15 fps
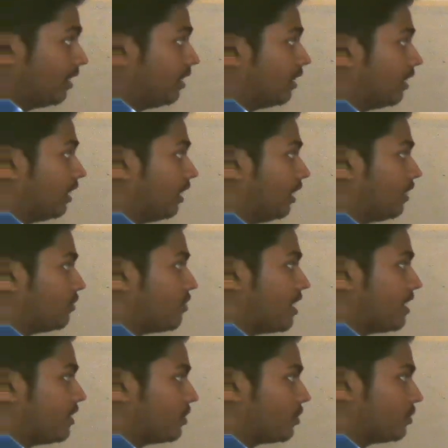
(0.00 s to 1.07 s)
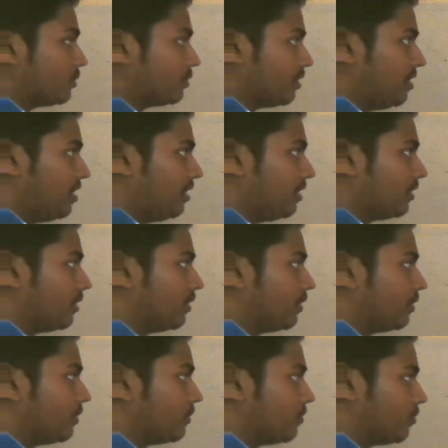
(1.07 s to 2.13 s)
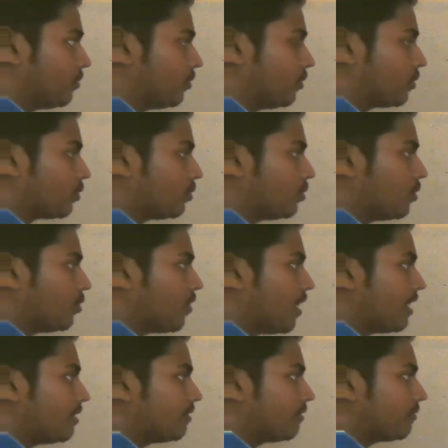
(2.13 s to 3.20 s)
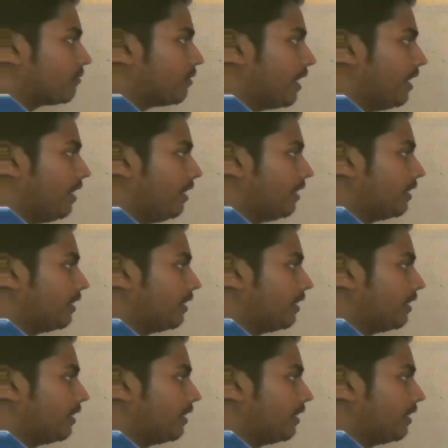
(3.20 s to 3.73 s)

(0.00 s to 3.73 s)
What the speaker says: 1 2 3 2 1 5